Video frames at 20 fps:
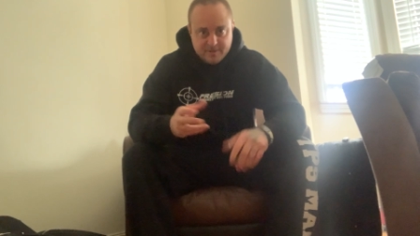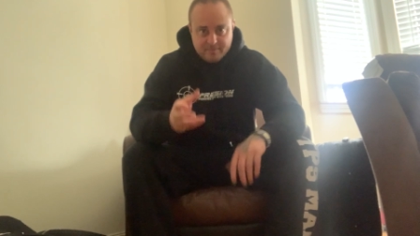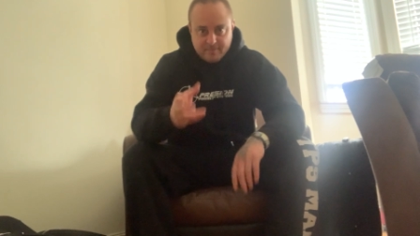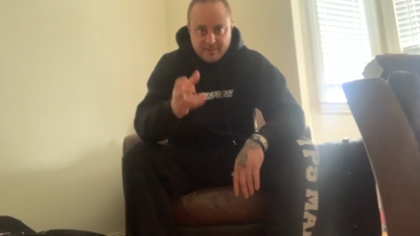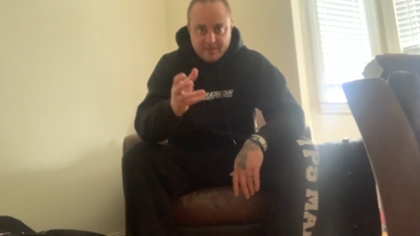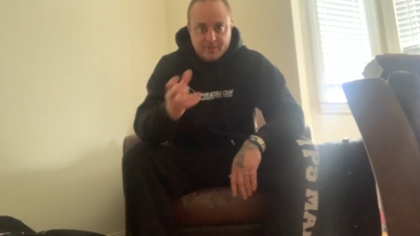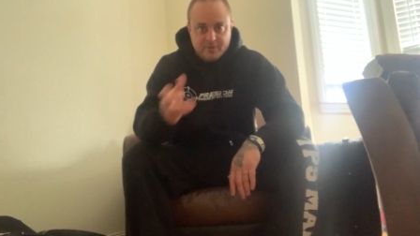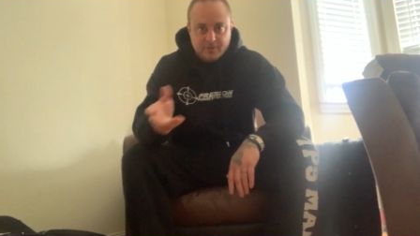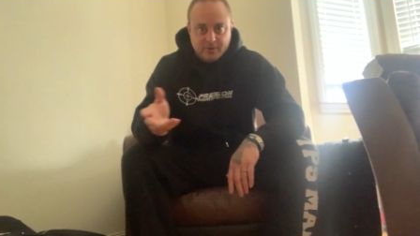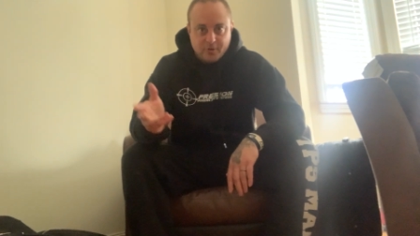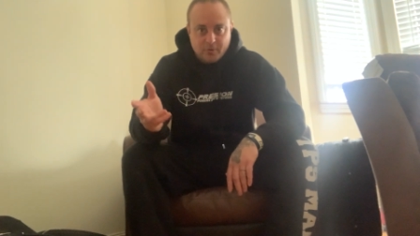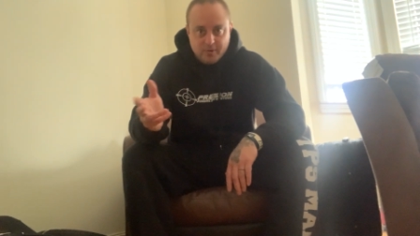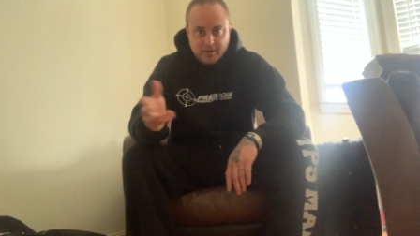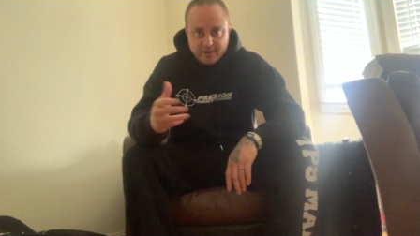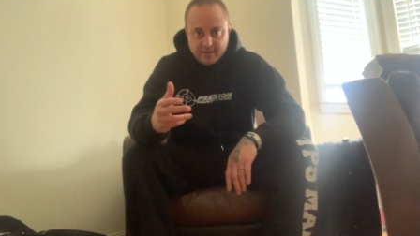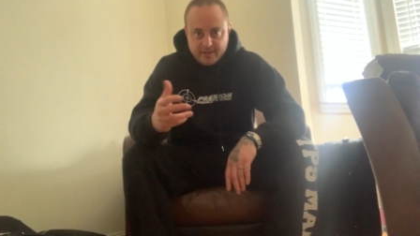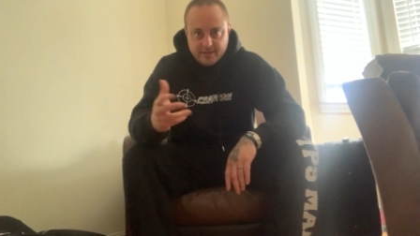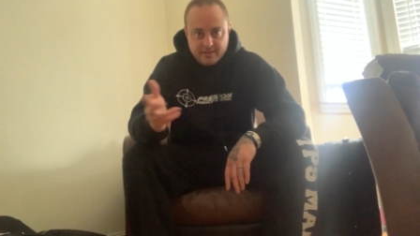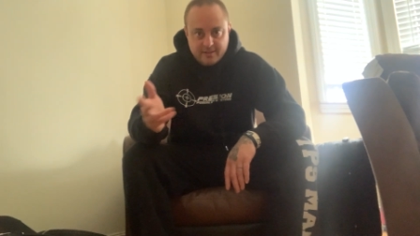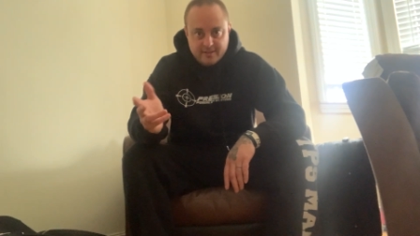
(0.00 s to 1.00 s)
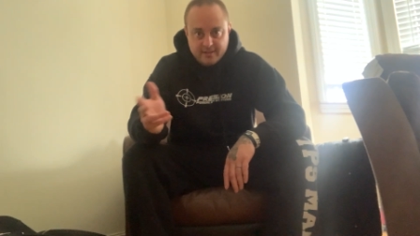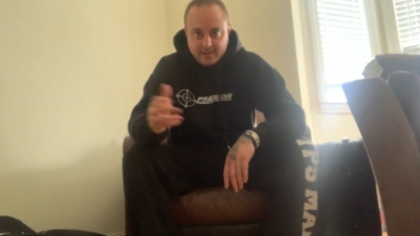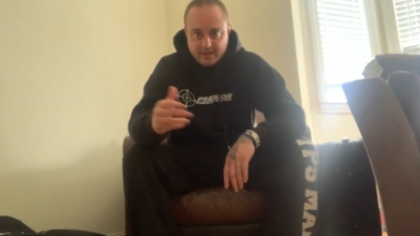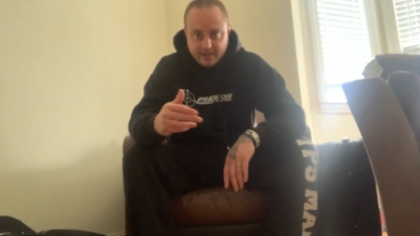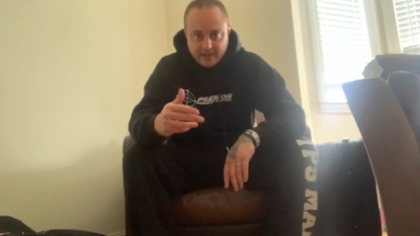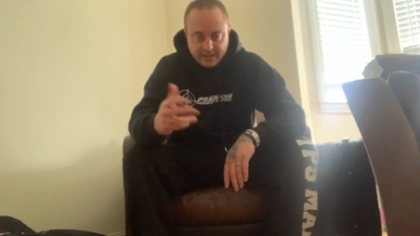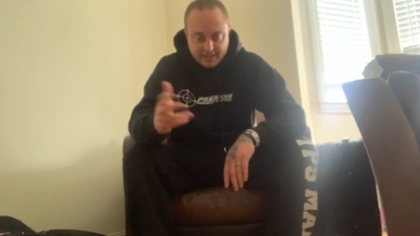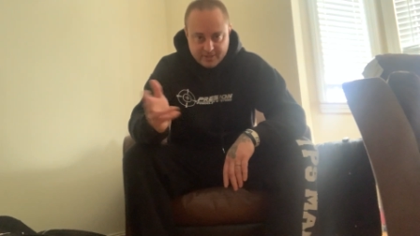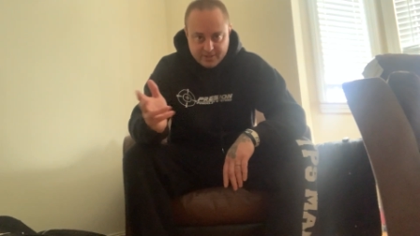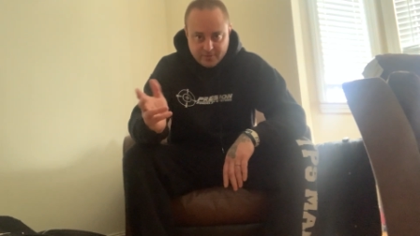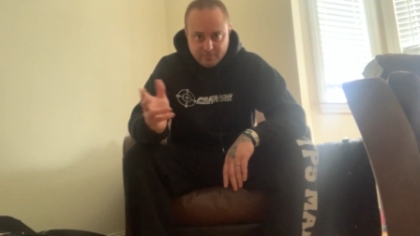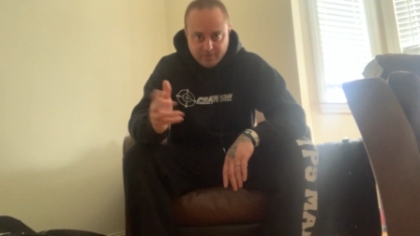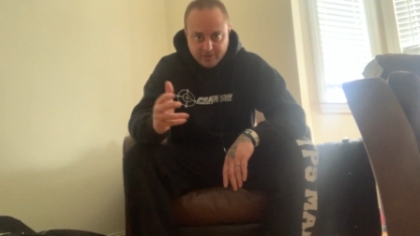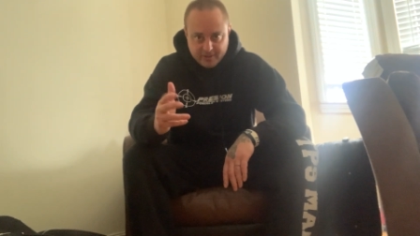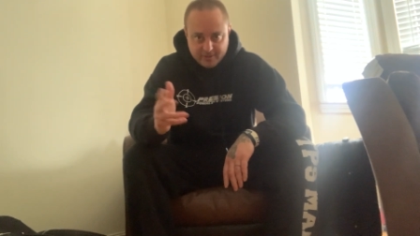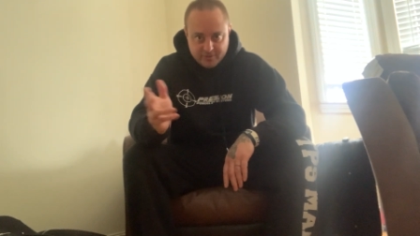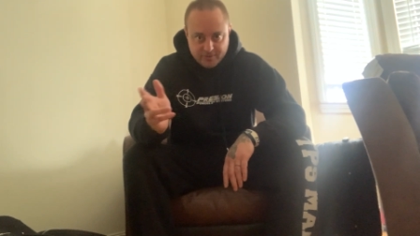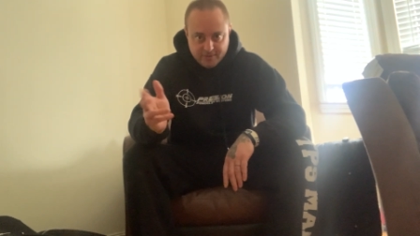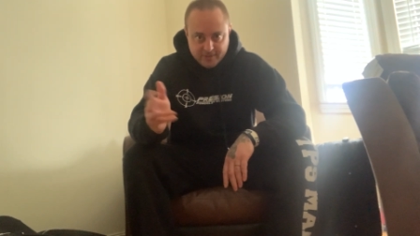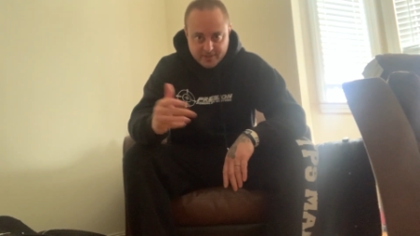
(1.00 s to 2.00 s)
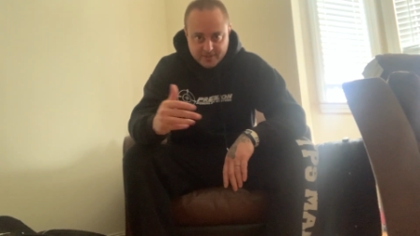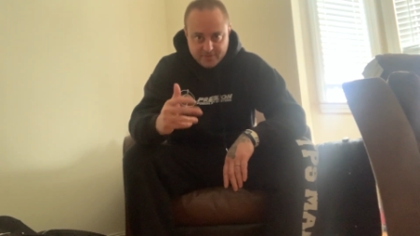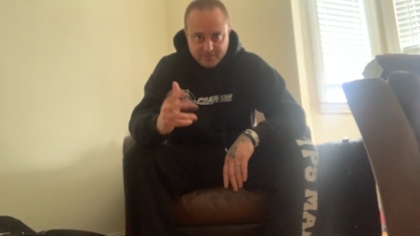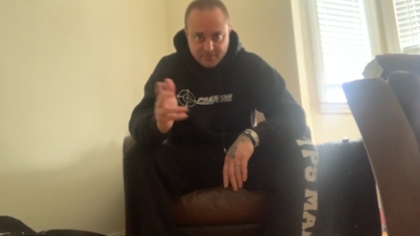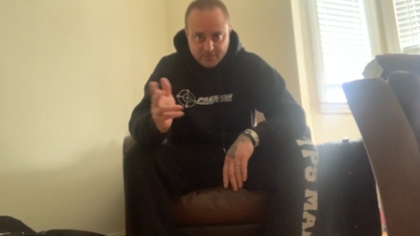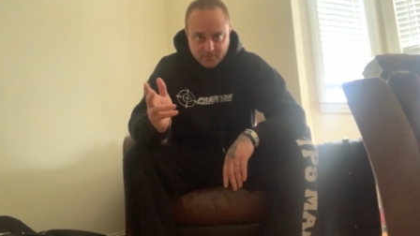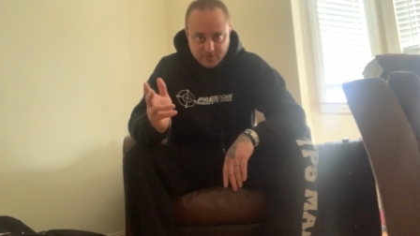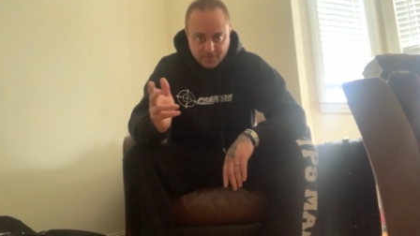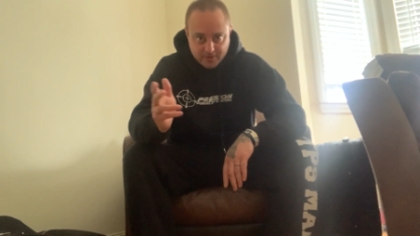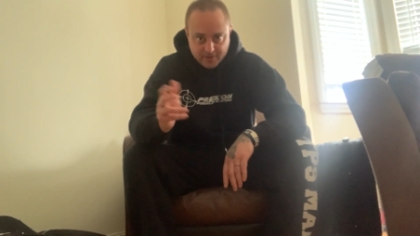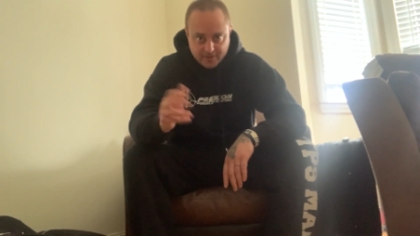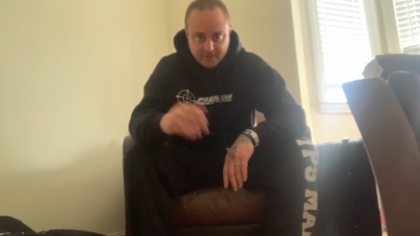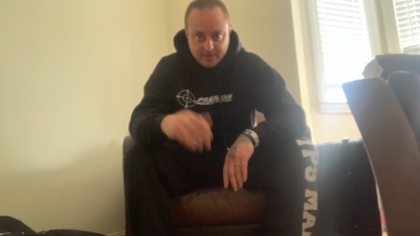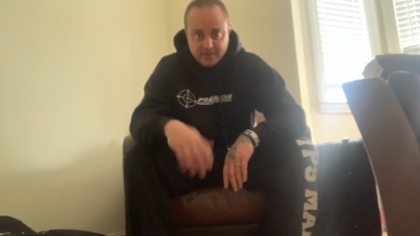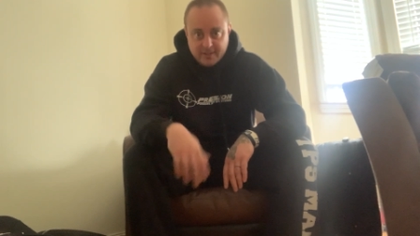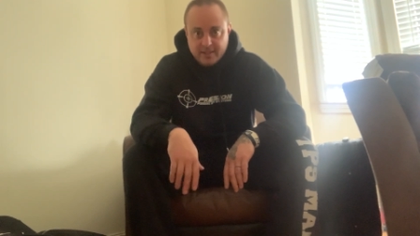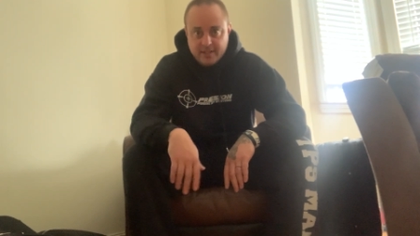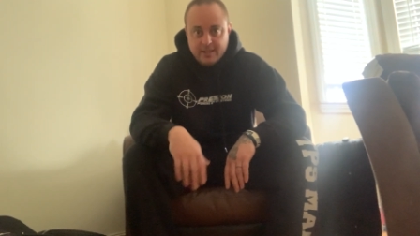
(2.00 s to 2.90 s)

I'm going to do a quick, I actually want to do this for